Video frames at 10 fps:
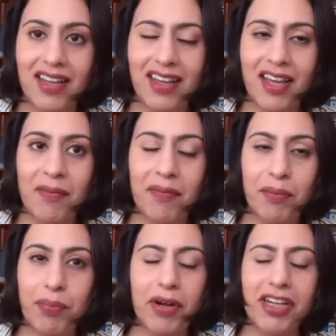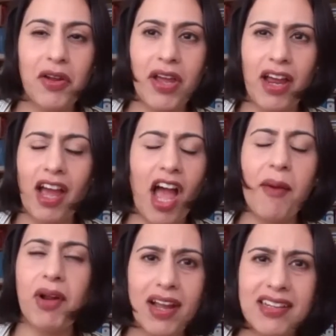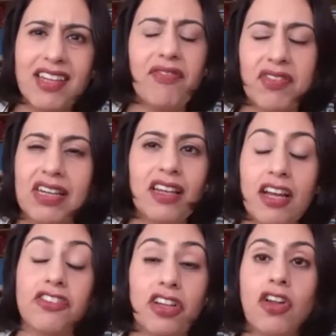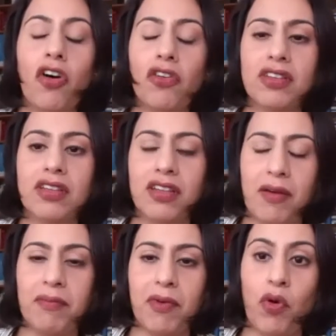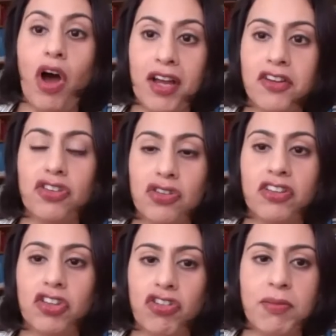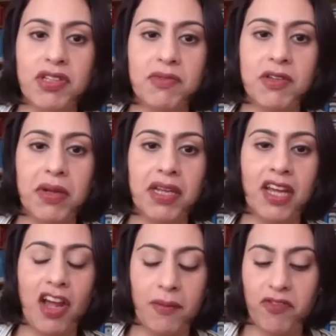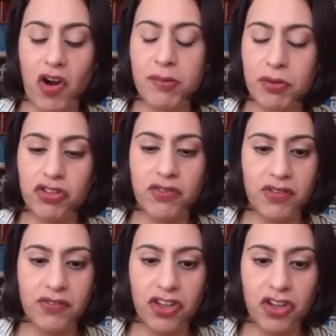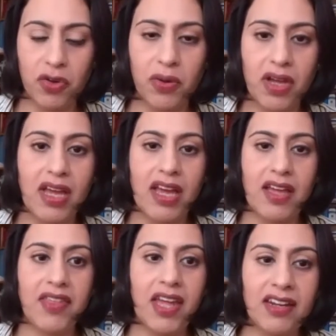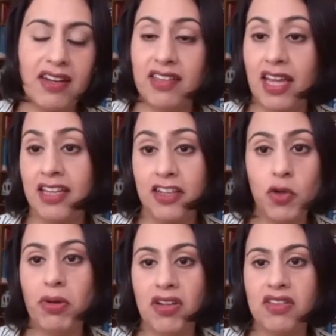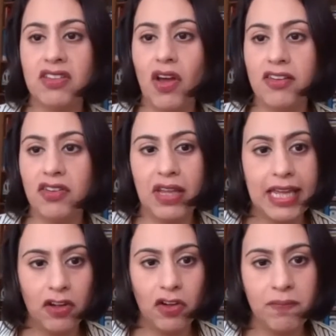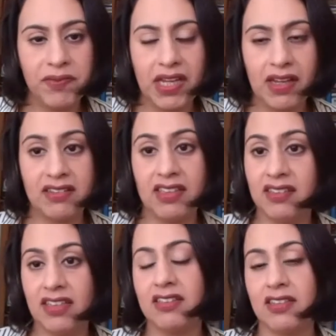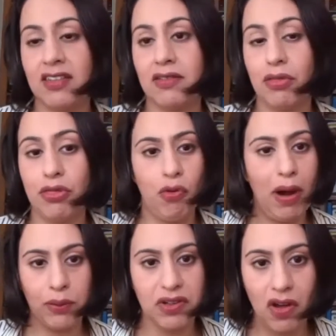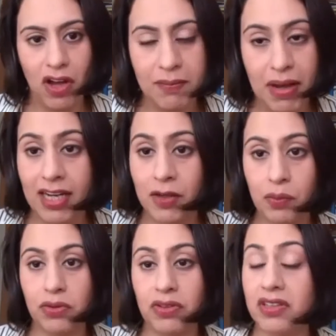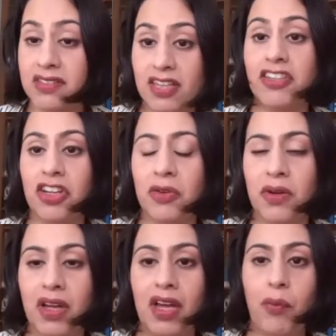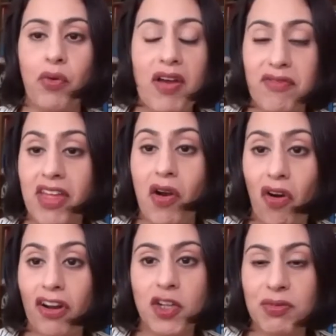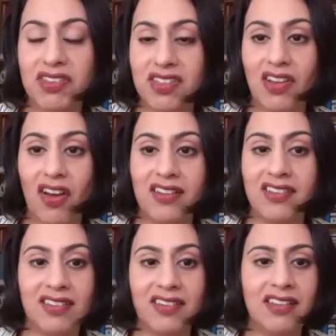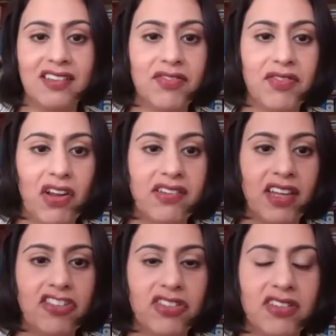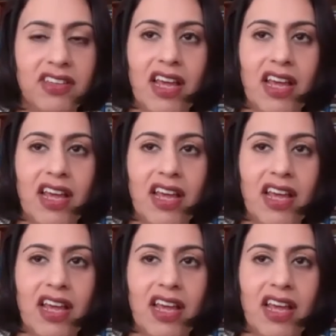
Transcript: I definitely learned a lot what I understood extremism to be. And I'm very much of the view that it is a human and societal ill that has existed throughout time, and it will continue wherever there are human societies and civilizations.